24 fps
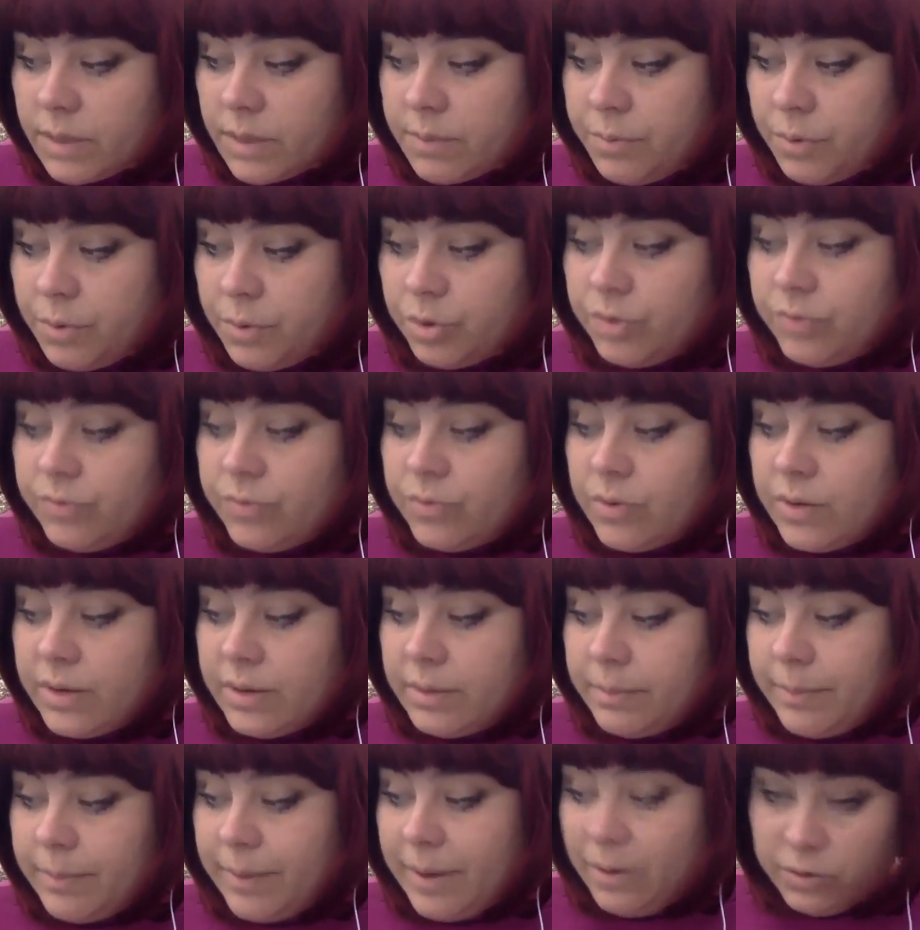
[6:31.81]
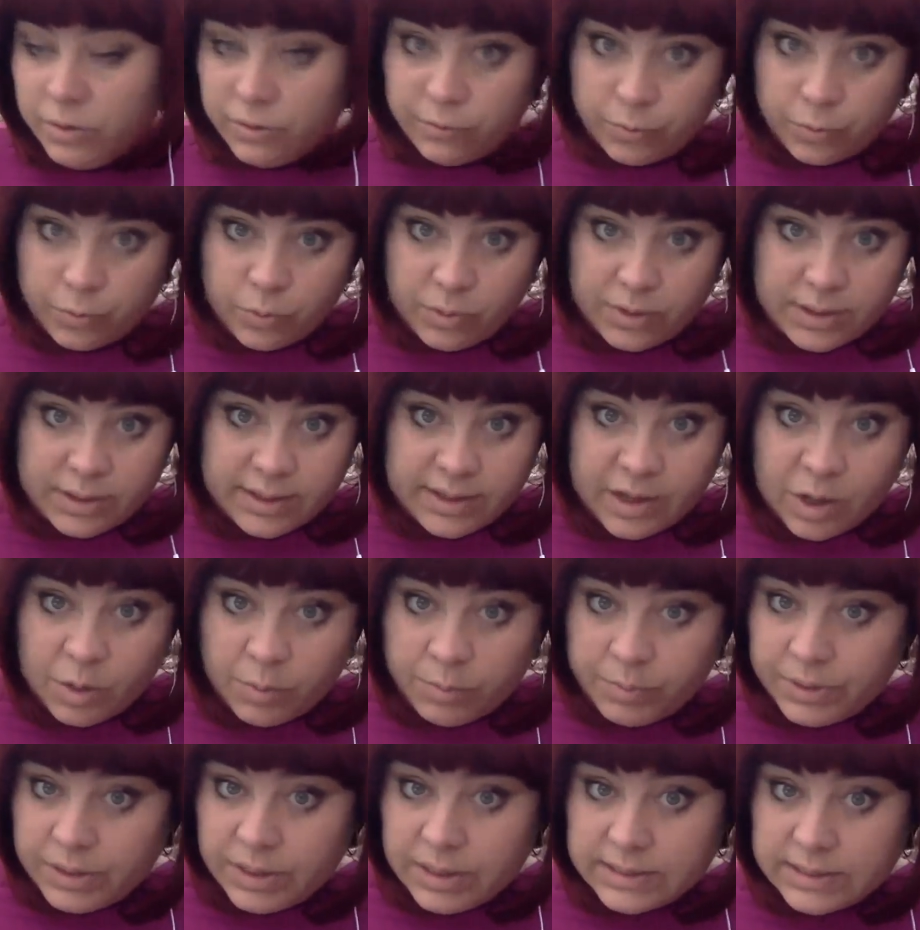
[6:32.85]
beautiful and powerful and
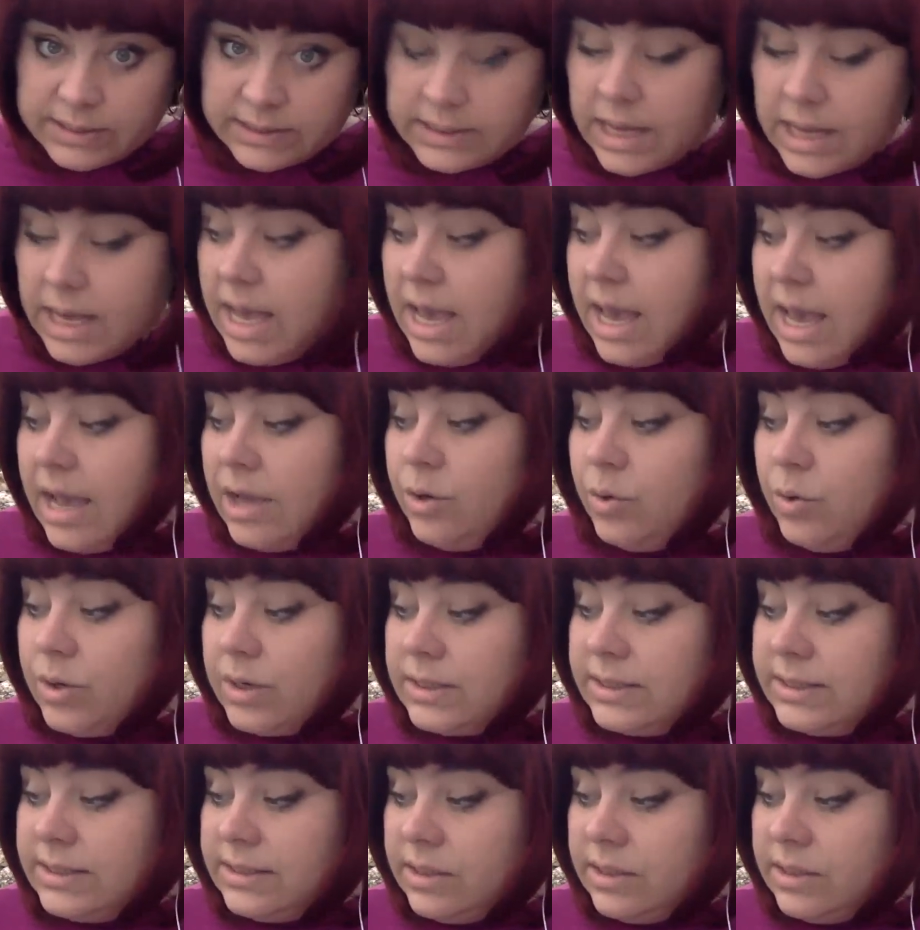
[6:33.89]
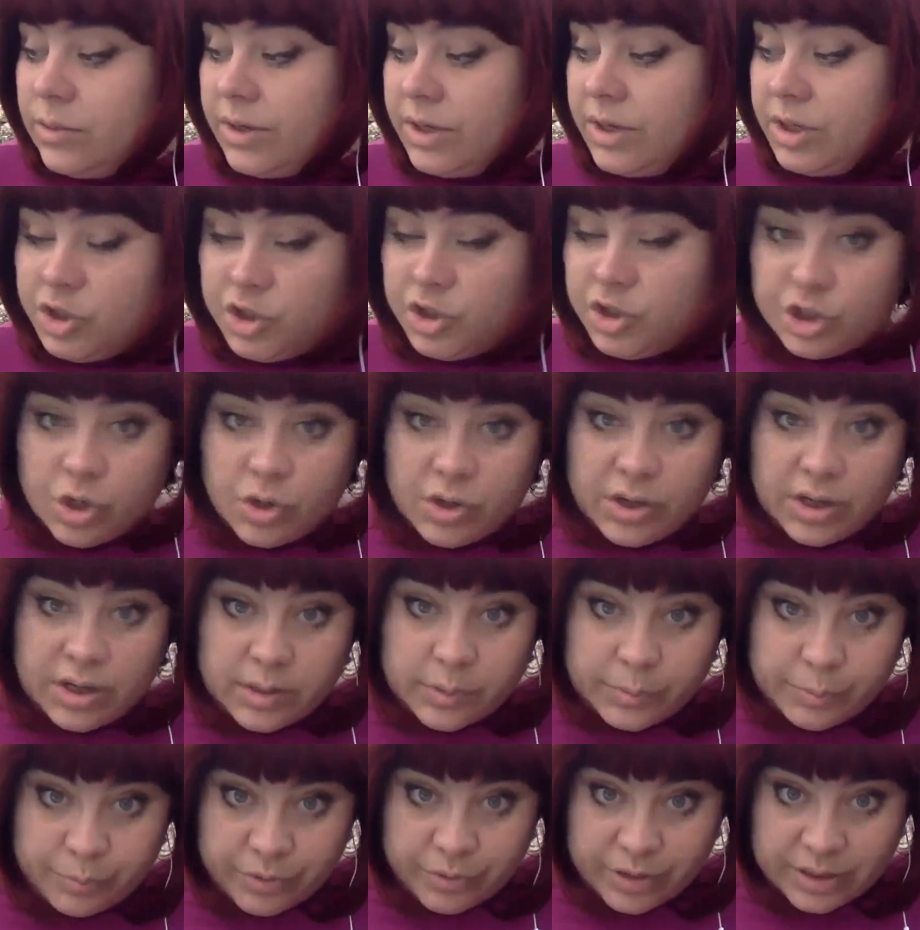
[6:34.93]
helping us, and you can still enjoy
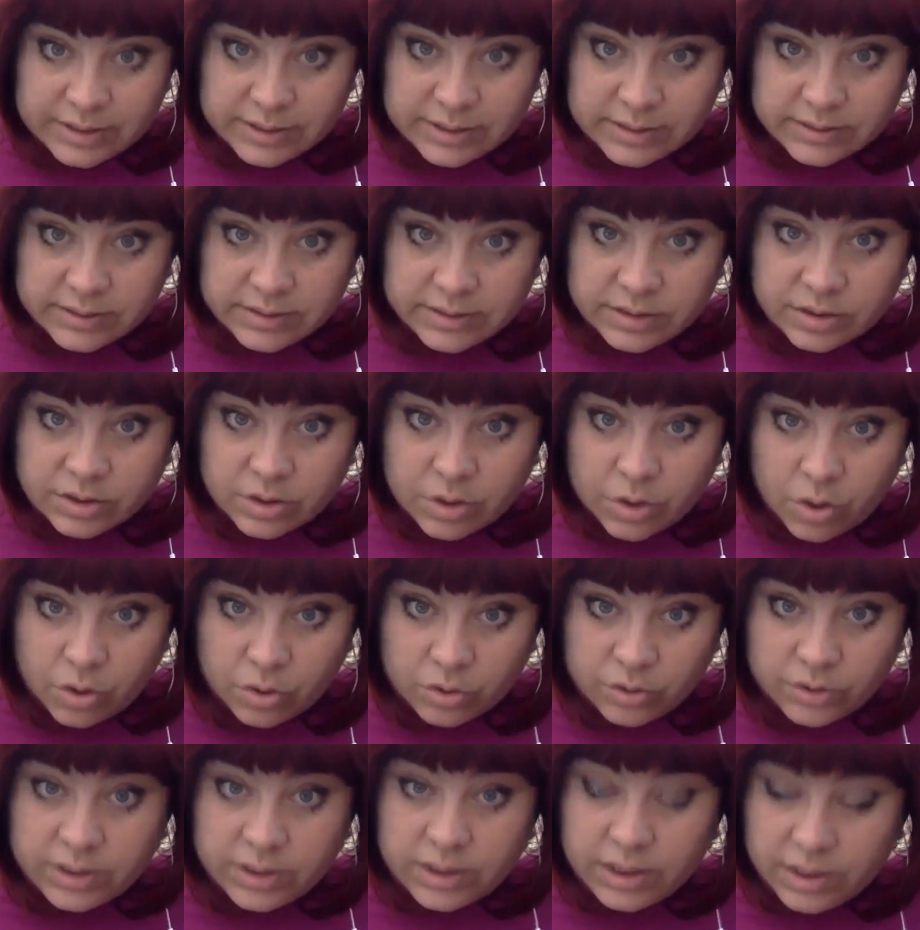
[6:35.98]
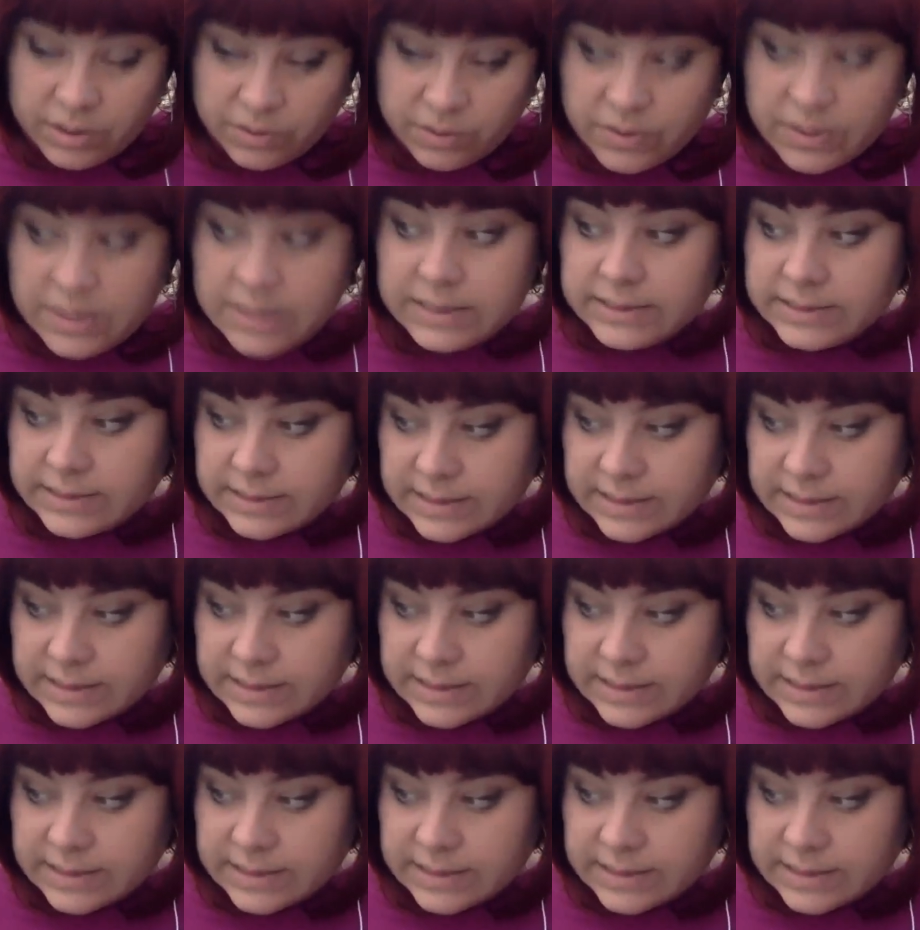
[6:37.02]
her presence on the evening